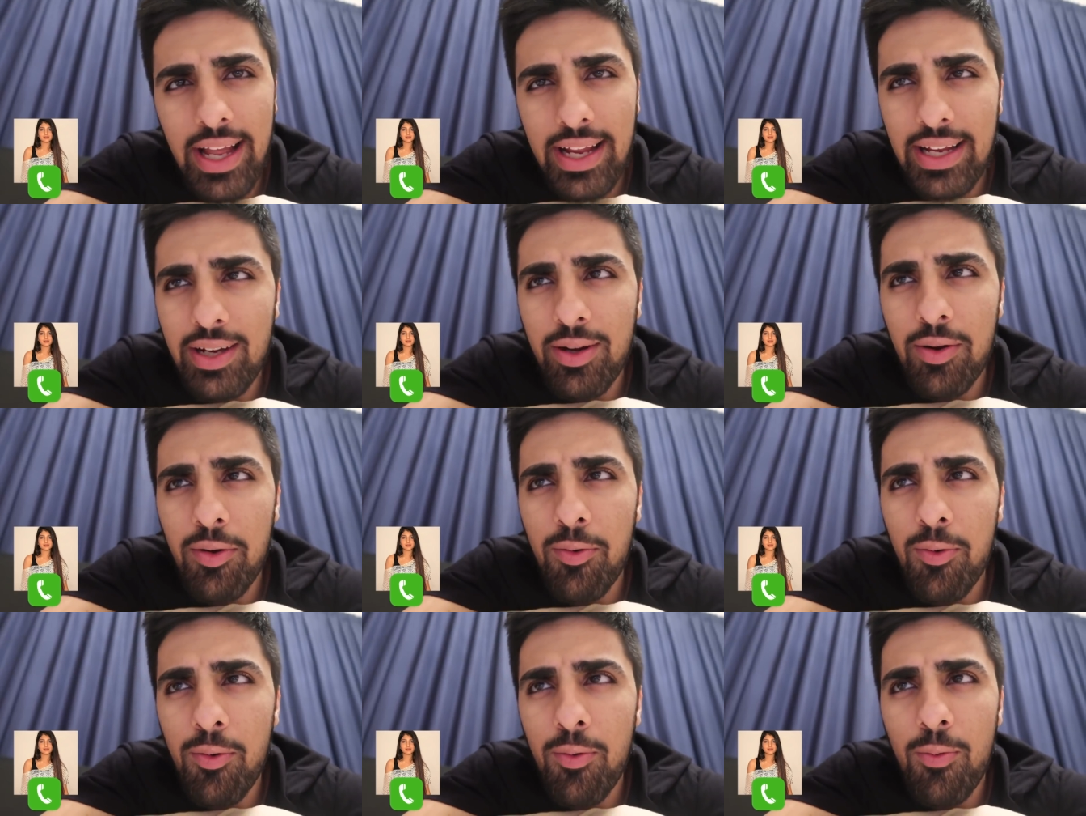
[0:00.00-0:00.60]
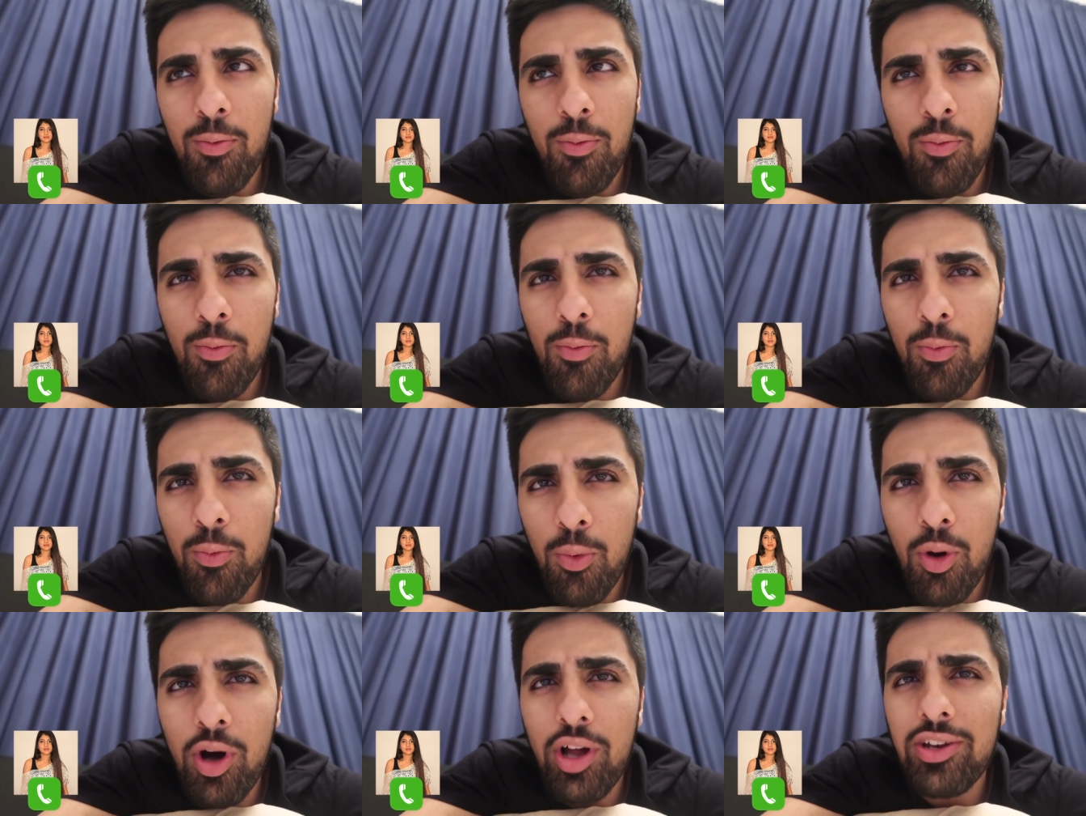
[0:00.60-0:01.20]
Like,
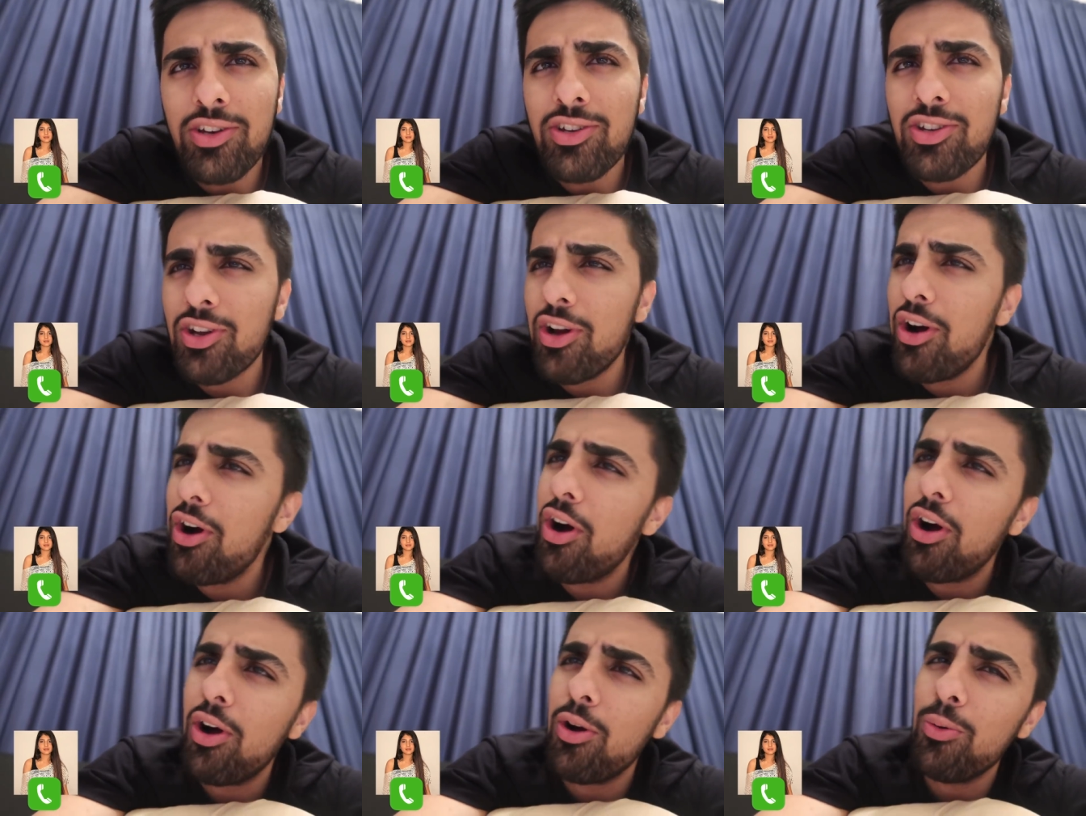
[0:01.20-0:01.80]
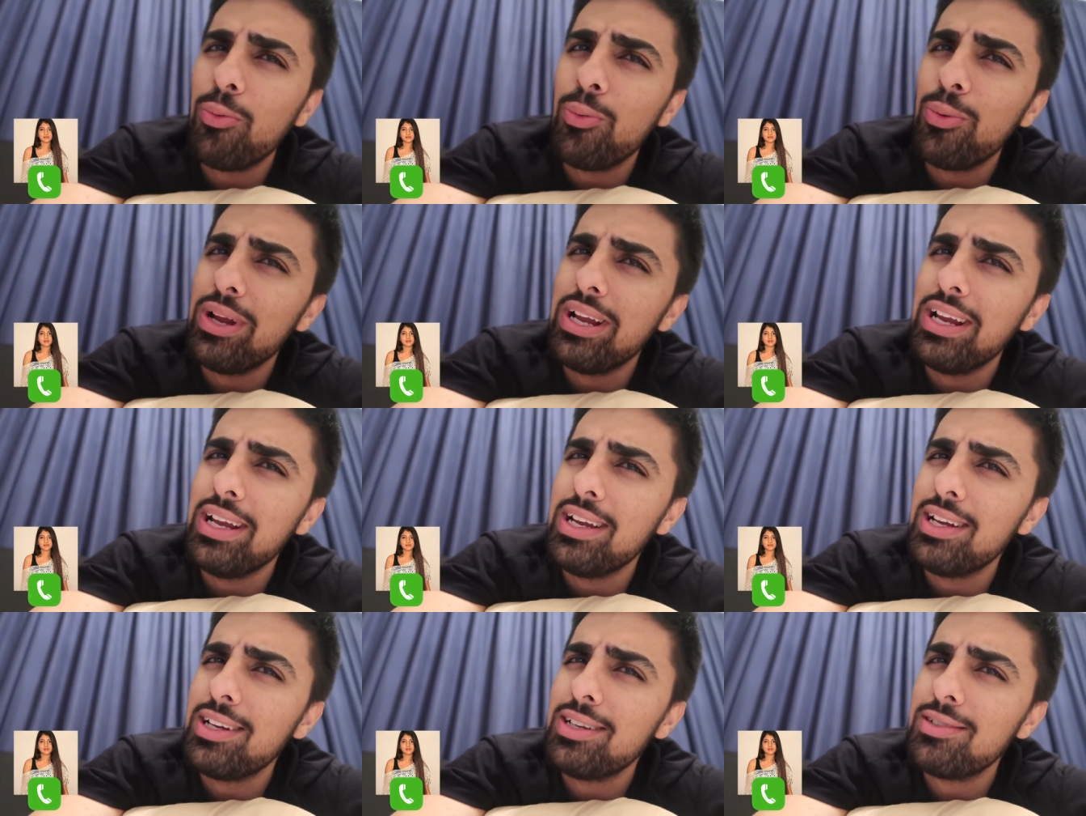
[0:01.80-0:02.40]
what are
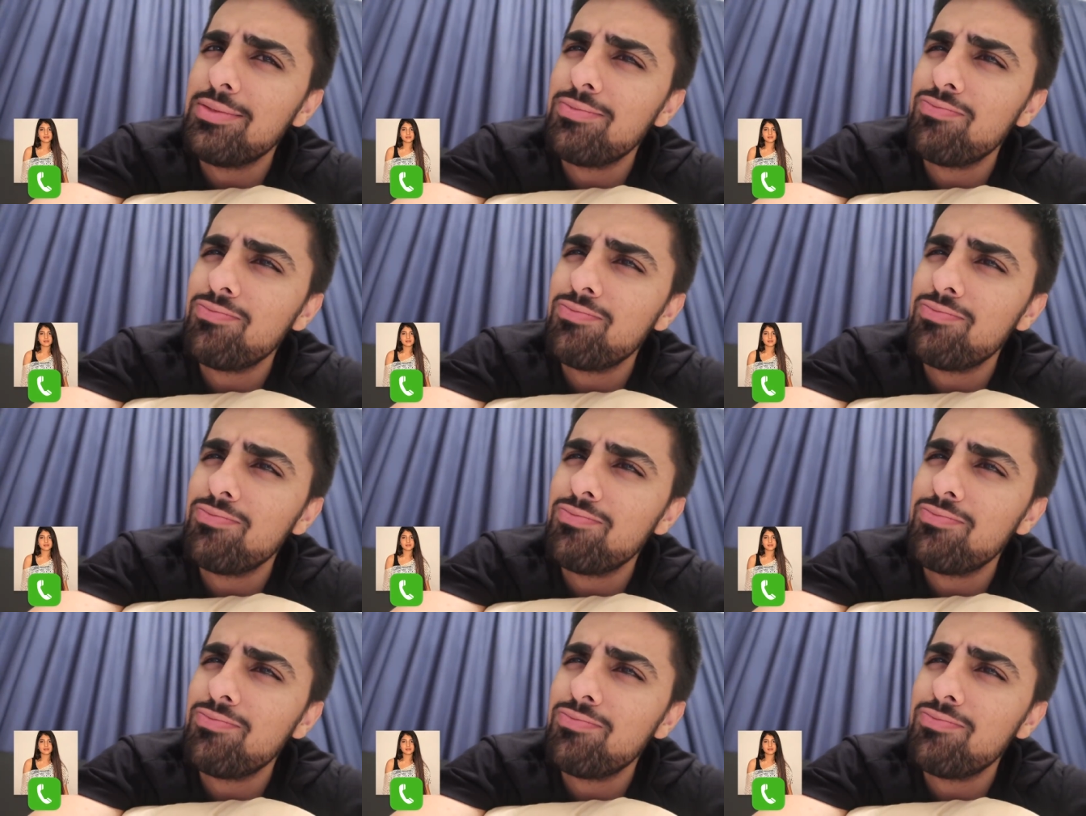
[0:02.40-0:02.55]
we?